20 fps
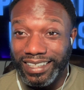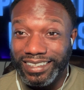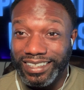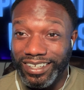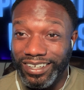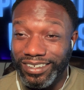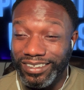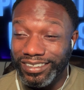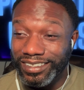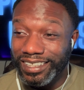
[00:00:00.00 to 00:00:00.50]

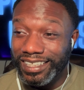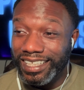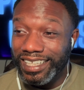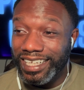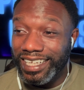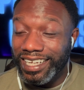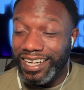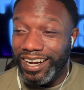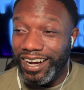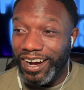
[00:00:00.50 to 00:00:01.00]
So
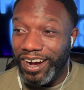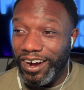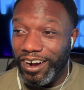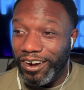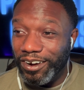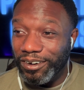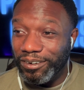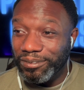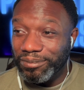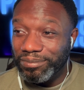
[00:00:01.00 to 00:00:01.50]

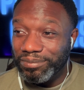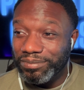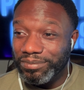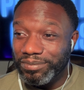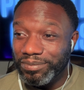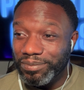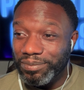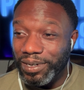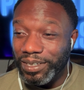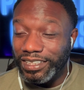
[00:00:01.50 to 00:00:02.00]
um
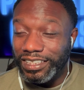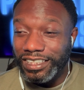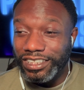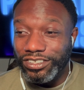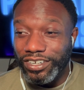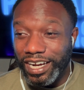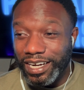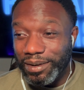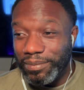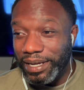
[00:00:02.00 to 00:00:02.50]
but just
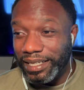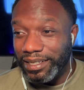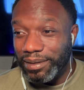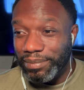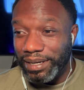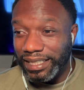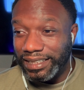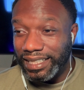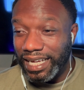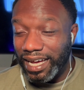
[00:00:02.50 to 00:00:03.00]
trying to make the
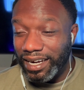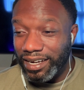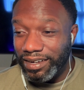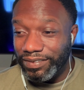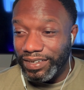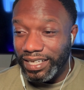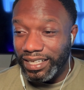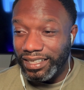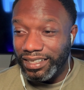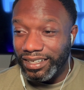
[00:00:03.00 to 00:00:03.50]
best out of
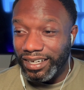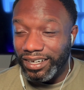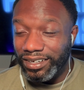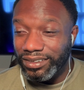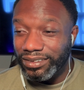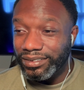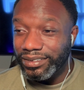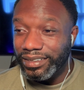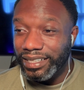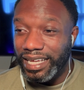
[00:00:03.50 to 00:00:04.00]
it, you
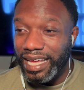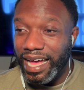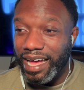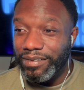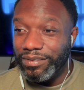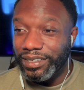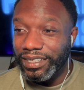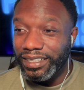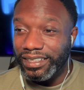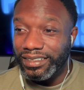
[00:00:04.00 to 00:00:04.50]
know,
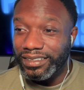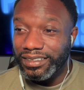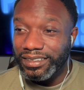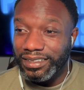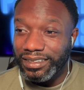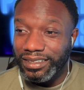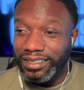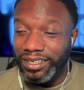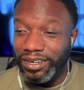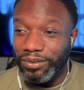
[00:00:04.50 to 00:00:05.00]
having,
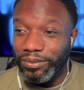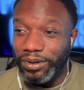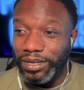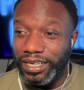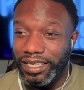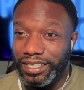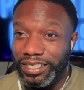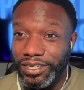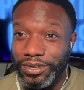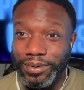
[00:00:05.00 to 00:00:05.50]
you know,
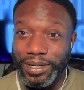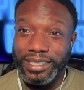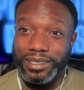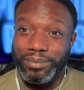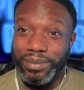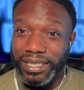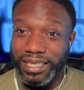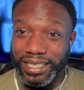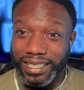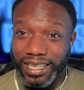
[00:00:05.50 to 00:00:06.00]
running
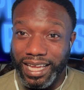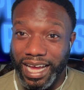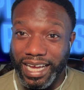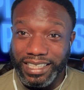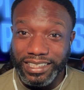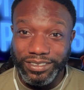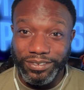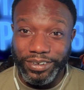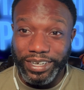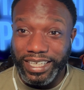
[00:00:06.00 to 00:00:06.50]
USB
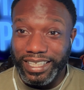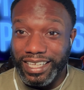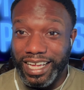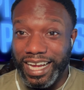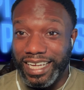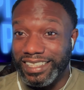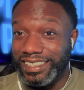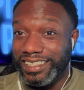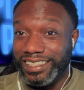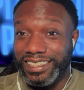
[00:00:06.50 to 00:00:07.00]
lights, ring
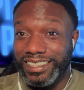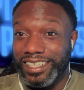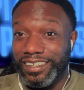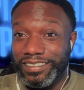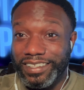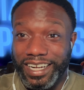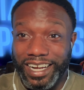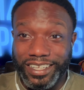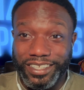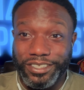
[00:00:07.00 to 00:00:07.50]
lights, the stuff
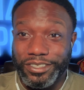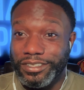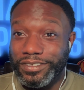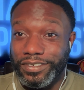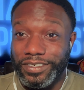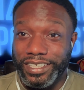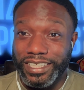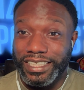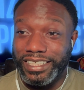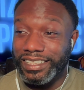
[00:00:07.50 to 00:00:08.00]
that I use
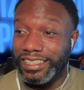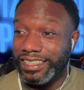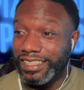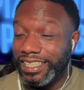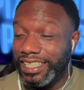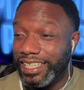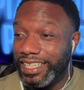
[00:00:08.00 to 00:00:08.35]
for this,